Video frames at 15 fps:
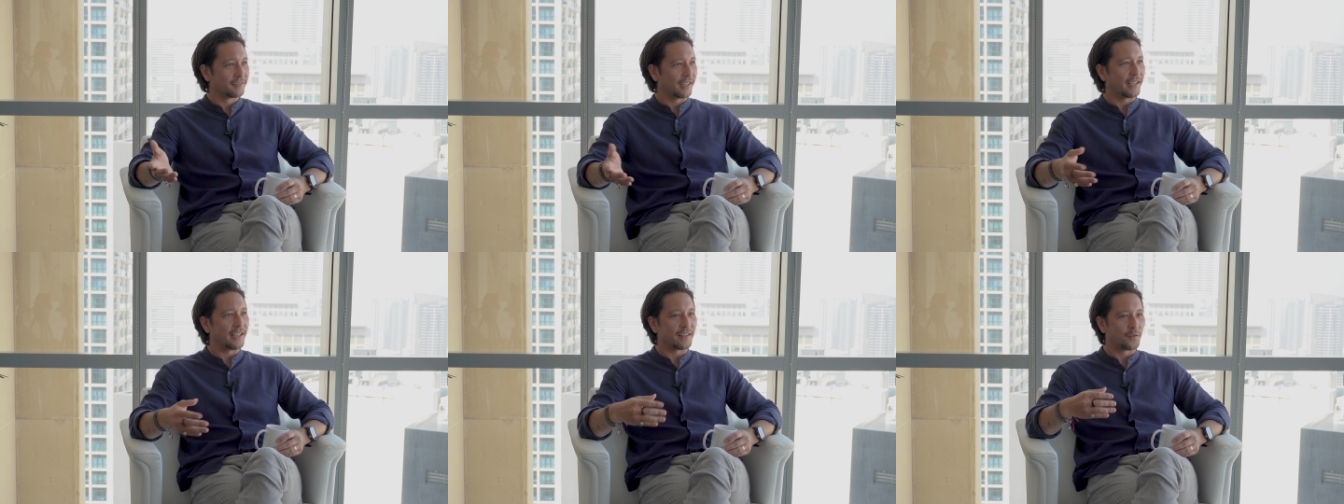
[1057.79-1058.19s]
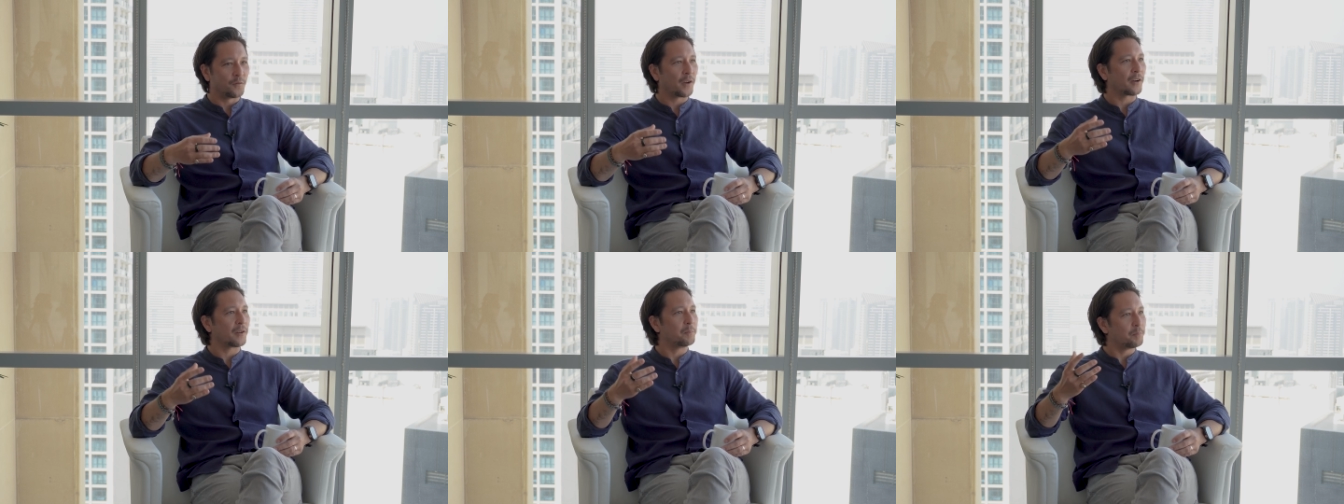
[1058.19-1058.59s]
Uh, it's
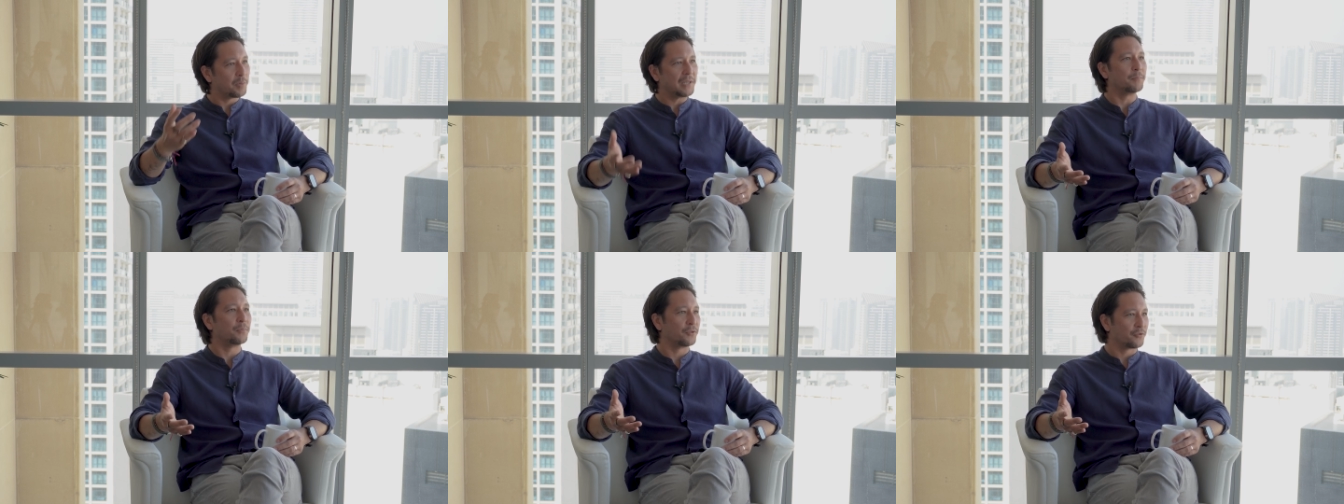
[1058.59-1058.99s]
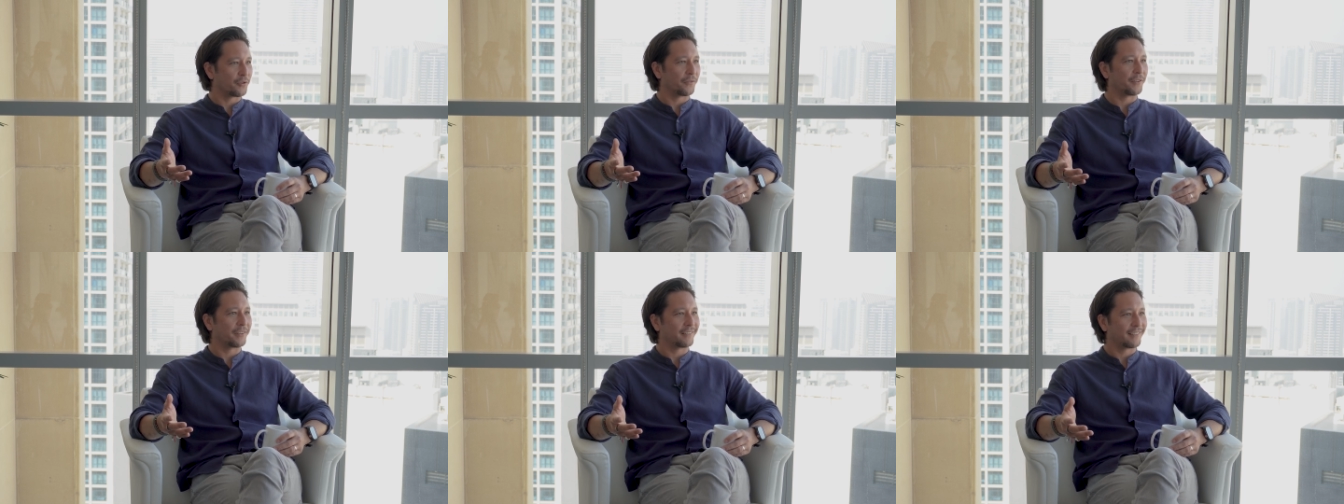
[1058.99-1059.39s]
very people
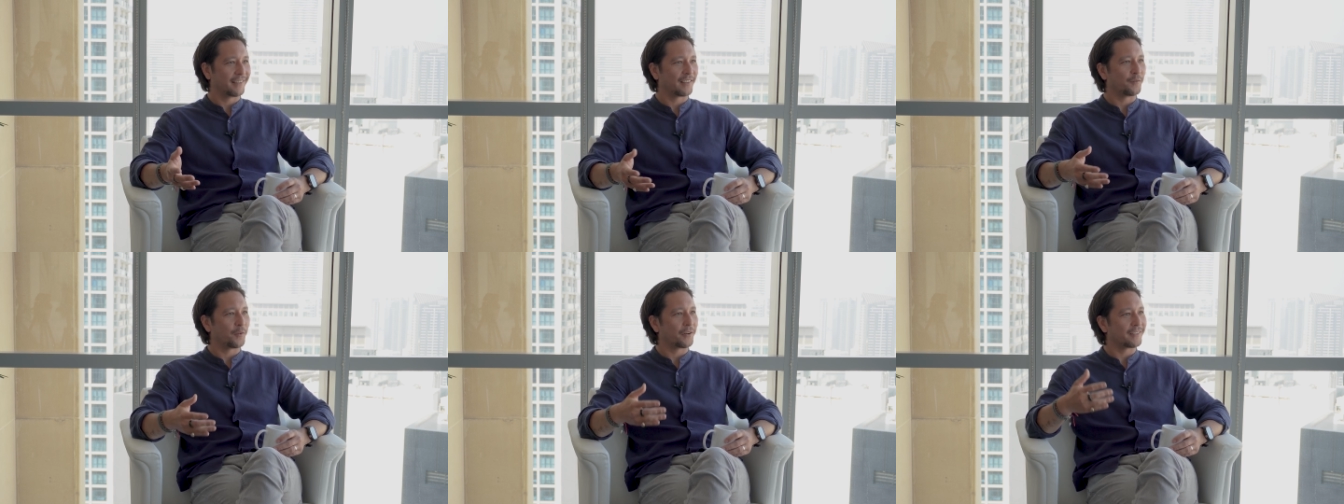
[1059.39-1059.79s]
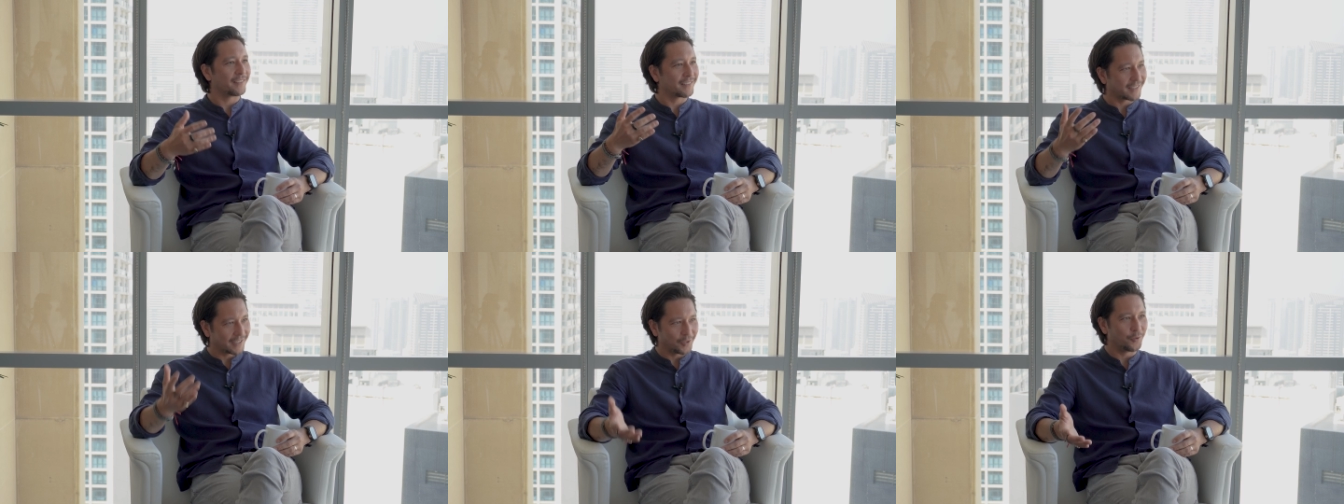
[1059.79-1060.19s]
driven, it's very yeah.
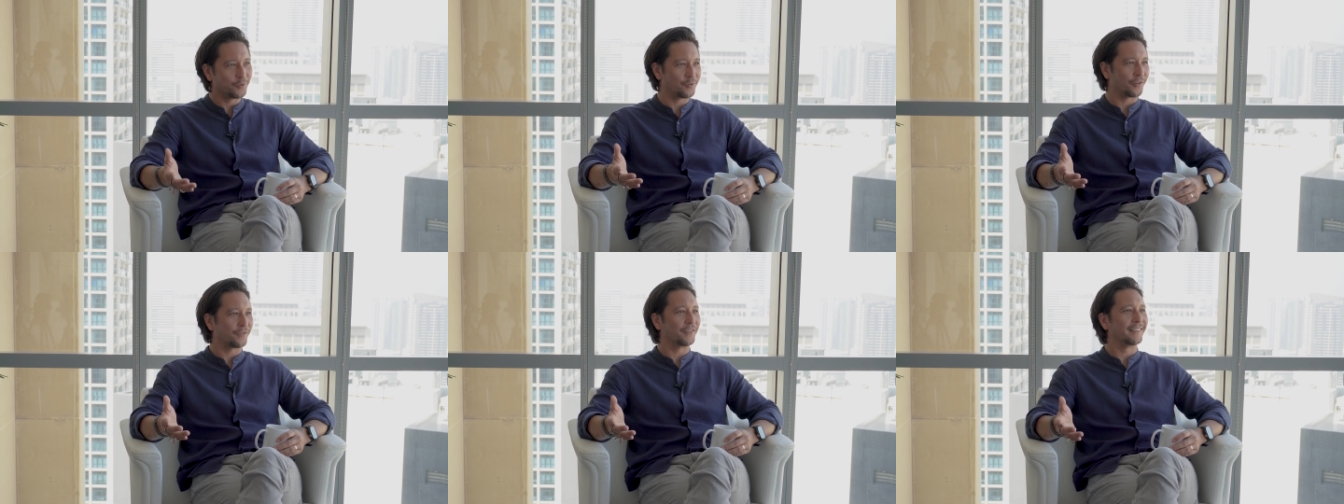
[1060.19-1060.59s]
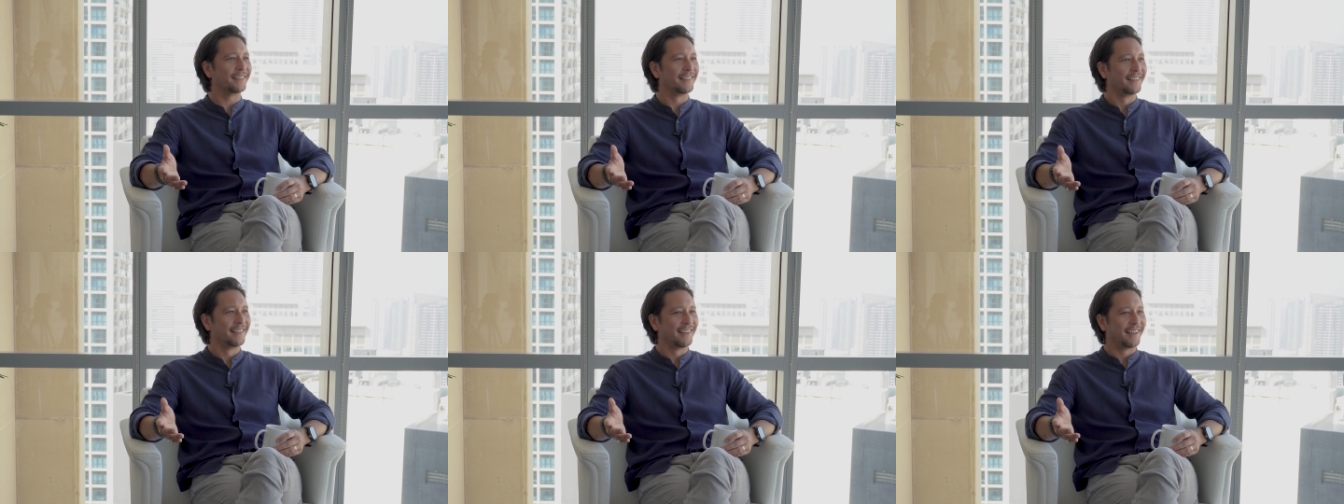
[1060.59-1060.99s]
skill driven.